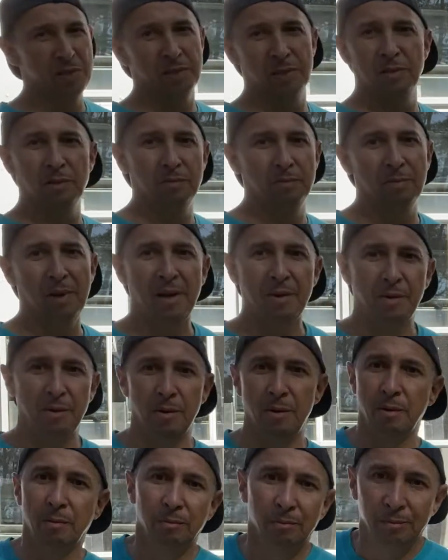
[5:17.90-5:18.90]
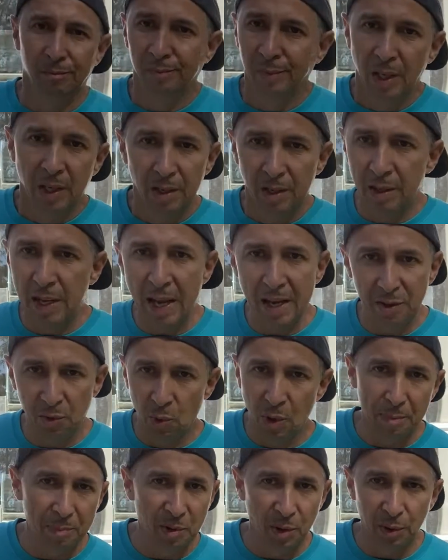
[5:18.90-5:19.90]
to, I don't know, gather
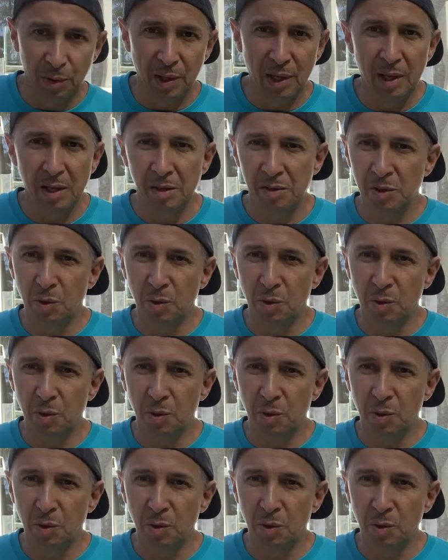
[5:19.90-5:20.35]
up their things.